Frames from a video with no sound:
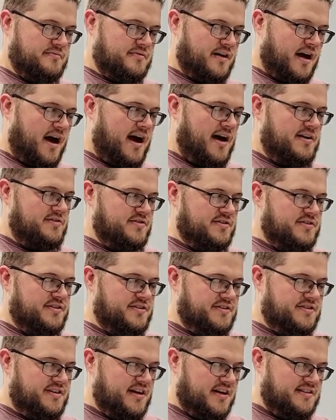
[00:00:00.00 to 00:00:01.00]
The Hydra
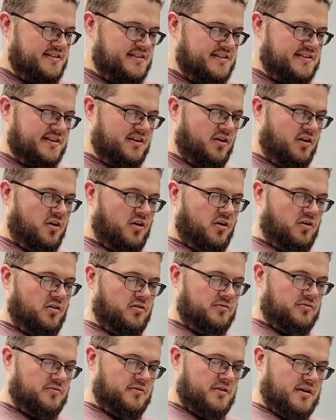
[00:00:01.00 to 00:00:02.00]
does not see
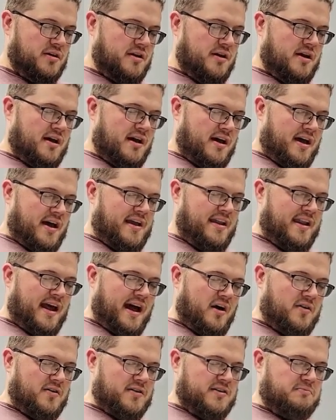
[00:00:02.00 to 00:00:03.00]
all, and
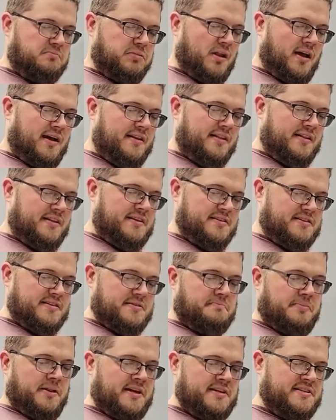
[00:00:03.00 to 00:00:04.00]
now his
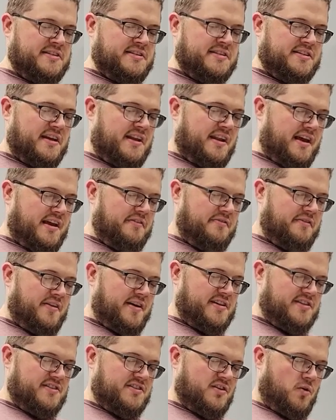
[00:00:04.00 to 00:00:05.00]
blindness places a knife
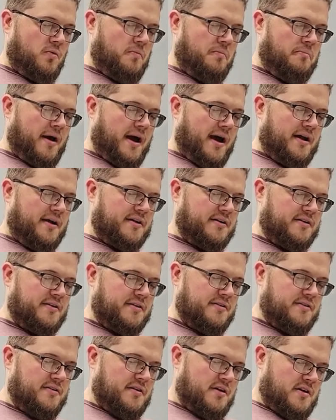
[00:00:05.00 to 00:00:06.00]
at his own back.
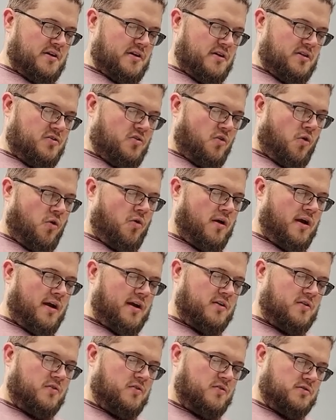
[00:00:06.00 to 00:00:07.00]

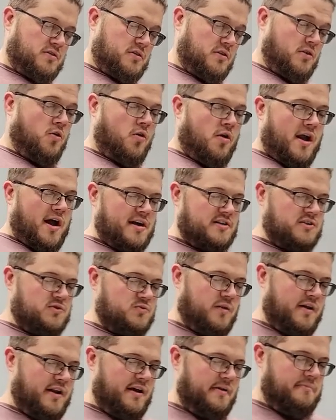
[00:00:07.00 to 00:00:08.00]
Korak,
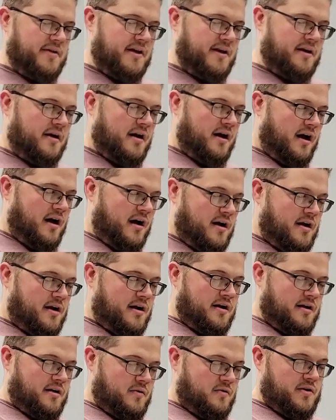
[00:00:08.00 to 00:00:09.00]
Corax would have been,
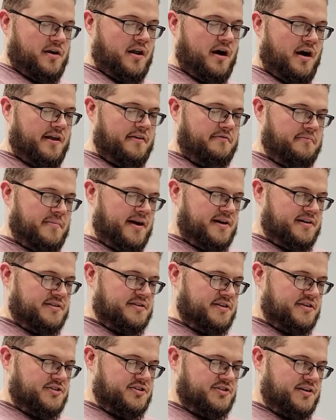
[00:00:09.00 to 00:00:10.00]
would not have
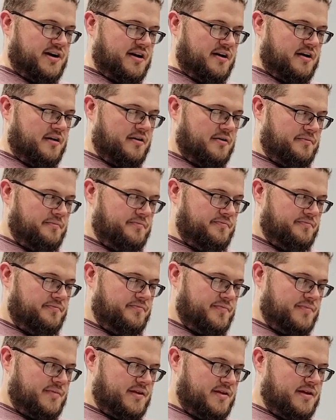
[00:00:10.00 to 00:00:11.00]
made such an error.
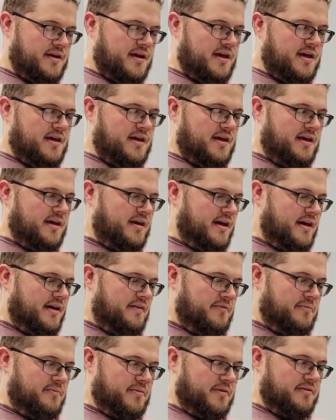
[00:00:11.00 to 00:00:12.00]
He
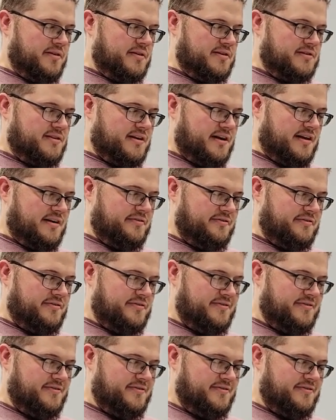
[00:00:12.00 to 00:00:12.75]
gave a mirthless laugh.